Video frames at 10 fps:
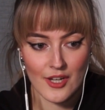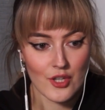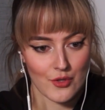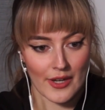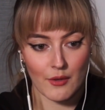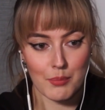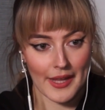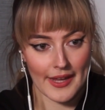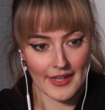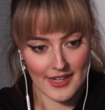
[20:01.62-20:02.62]
So I don't
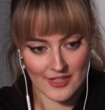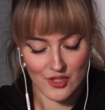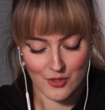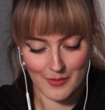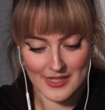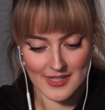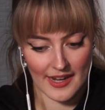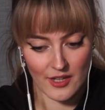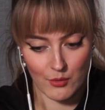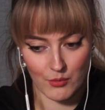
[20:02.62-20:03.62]
play any instruments and
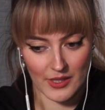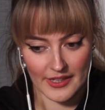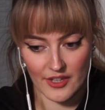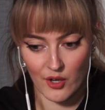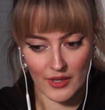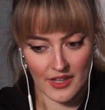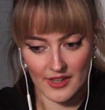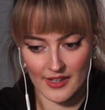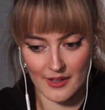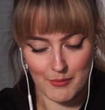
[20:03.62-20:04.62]
I don't really know
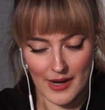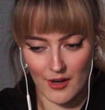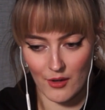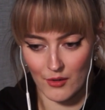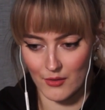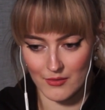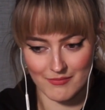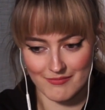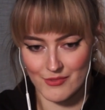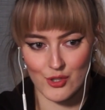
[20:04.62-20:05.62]
anything about
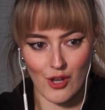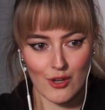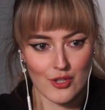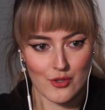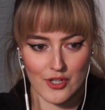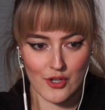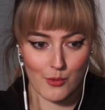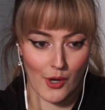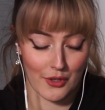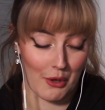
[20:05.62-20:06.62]
song structure or
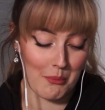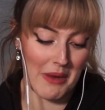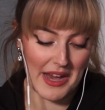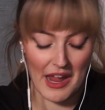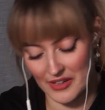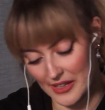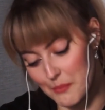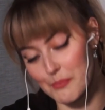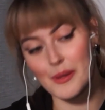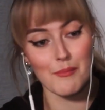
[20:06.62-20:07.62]
whatnot. Might have like a
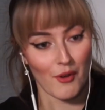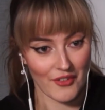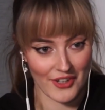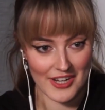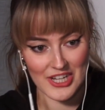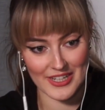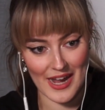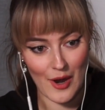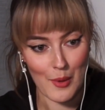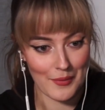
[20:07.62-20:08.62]
bit more of an idea
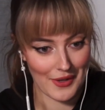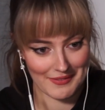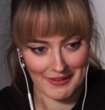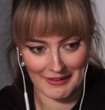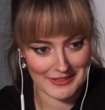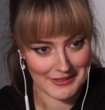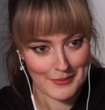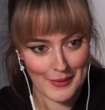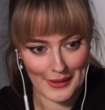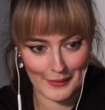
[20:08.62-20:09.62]
now than I did a
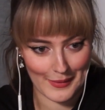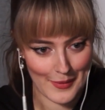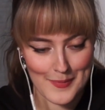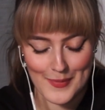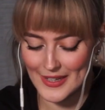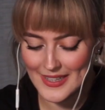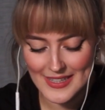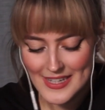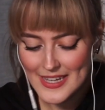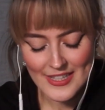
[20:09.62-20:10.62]
while ago, but
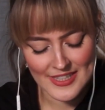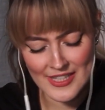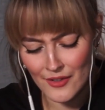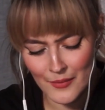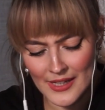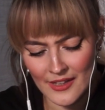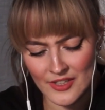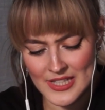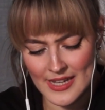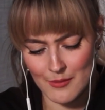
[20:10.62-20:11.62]
still don't really
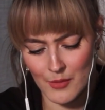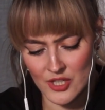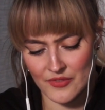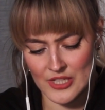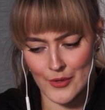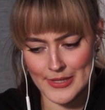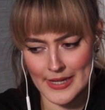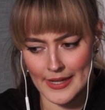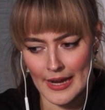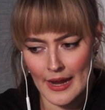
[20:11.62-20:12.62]
understand much of it. So I was
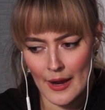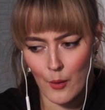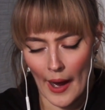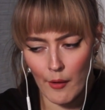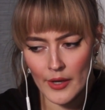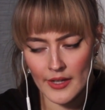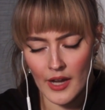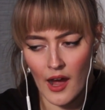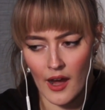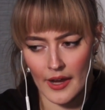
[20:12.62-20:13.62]
like, how can
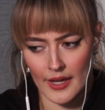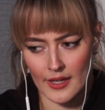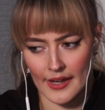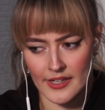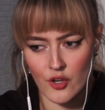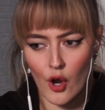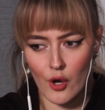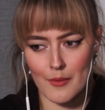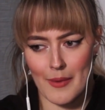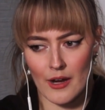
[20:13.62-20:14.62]
I like talk
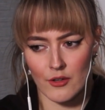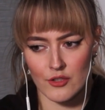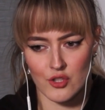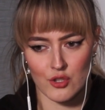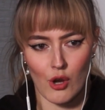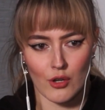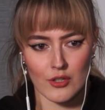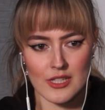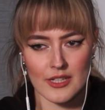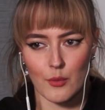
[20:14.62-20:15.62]
about
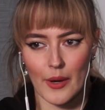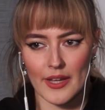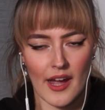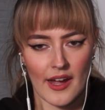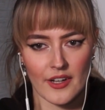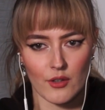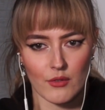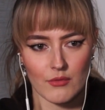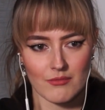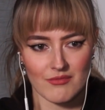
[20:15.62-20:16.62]
songs in a way that I don't
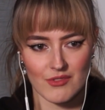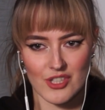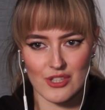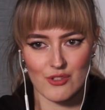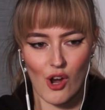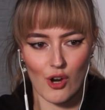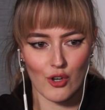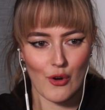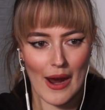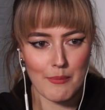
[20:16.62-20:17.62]
just talk
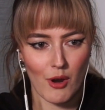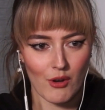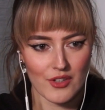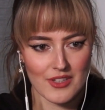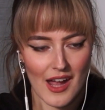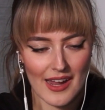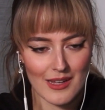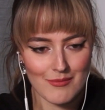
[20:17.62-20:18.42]
crap all the time?